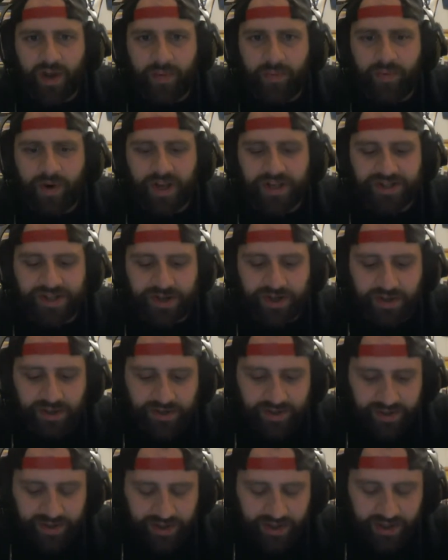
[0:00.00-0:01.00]
presser.
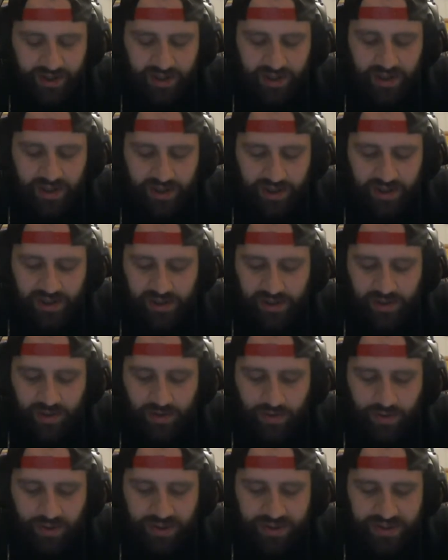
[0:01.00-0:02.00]

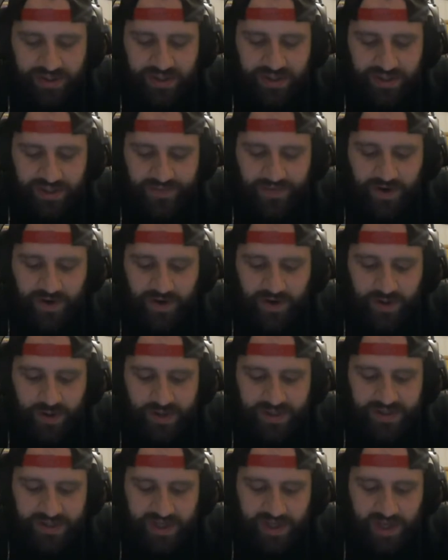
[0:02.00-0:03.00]
He's very
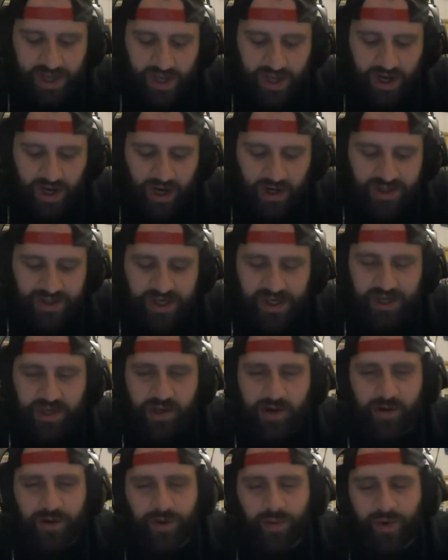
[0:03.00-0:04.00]
always
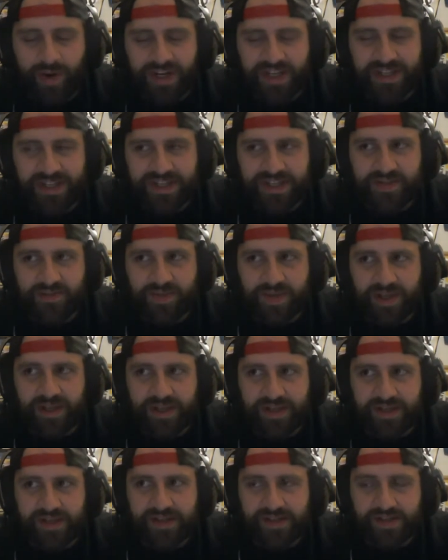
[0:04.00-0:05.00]
articulate with the way he
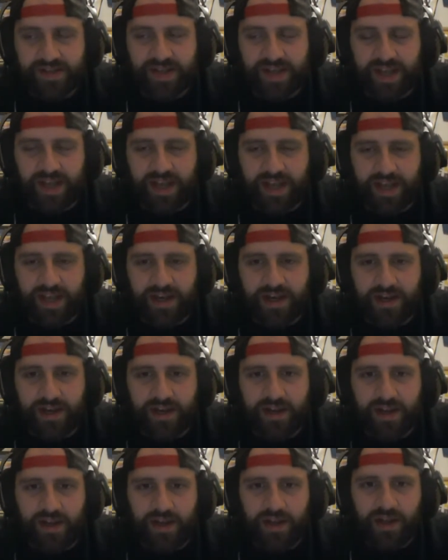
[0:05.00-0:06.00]
speaks, and
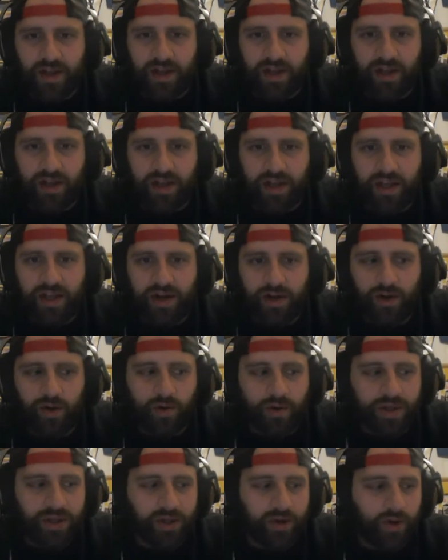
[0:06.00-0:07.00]
you
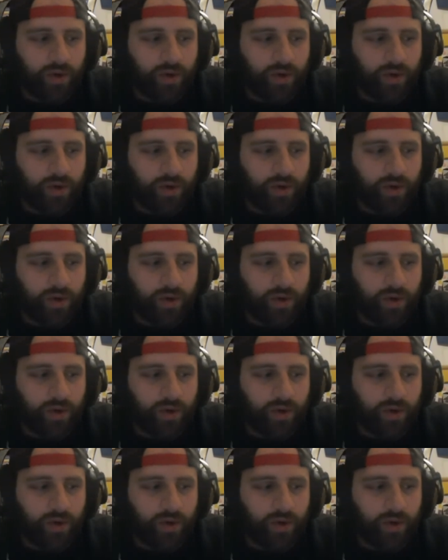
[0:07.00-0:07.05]
know, he